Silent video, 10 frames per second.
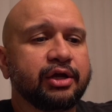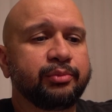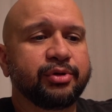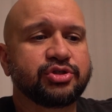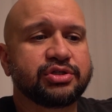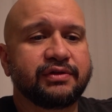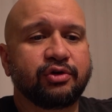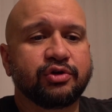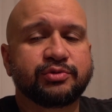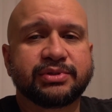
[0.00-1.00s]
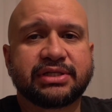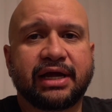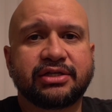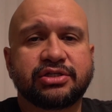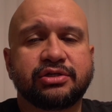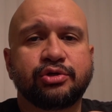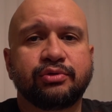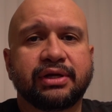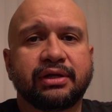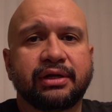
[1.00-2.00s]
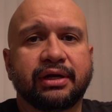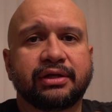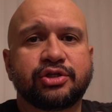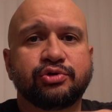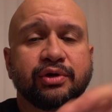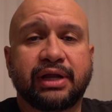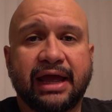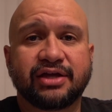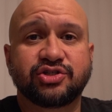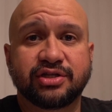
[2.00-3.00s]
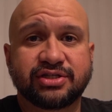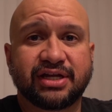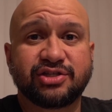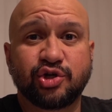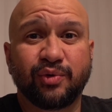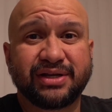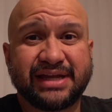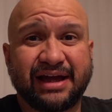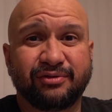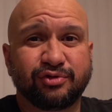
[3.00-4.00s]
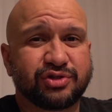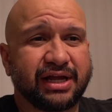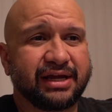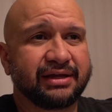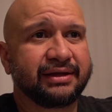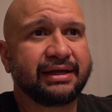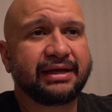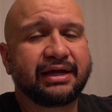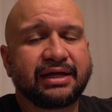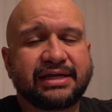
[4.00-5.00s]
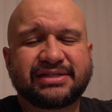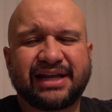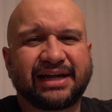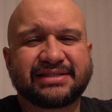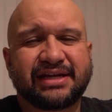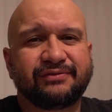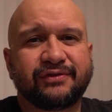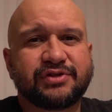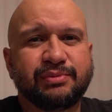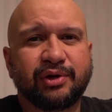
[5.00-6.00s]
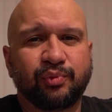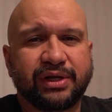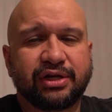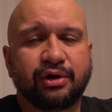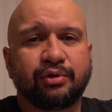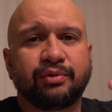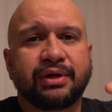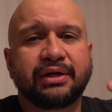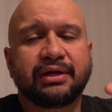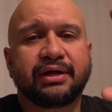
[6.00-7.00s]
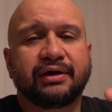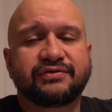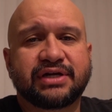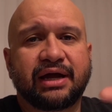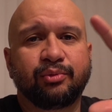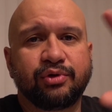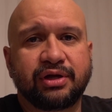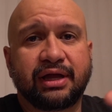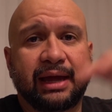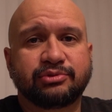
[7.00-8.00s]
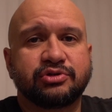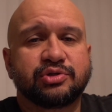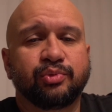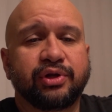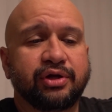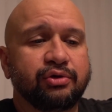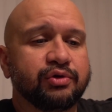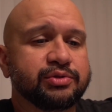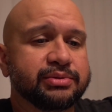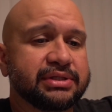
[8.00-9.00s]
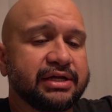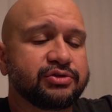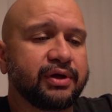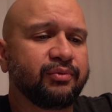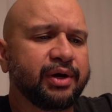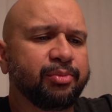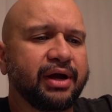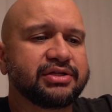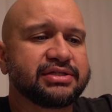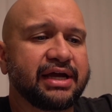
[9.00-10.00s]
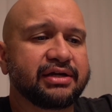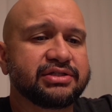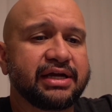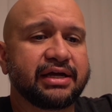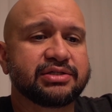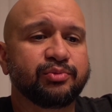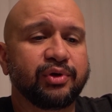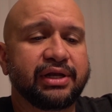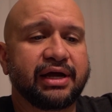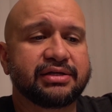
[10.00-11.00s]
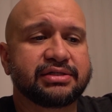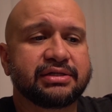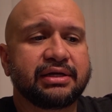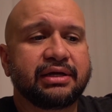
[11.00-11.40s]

good pictures of the Christmas lights. You can do it as the sun's going down. There's he said like a 10-15 minute window of time where you can capture some really good Christmas lights. So I want to practice that because they got some really nice